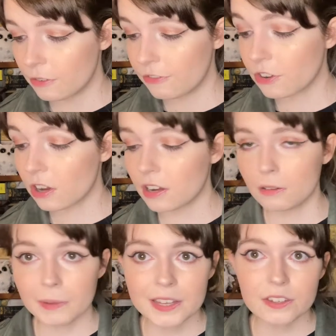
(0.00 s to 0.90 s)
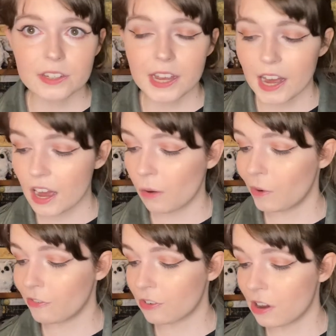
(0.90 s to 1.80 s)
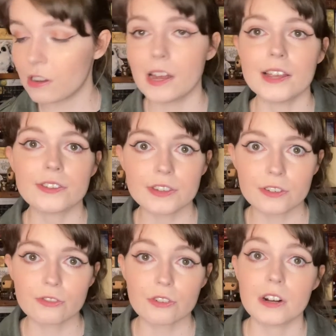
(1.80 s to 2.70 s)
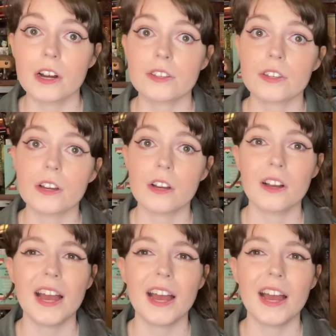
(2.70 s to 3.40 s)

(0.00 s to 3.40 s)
we've got Clemencia, we've got Lysistrata,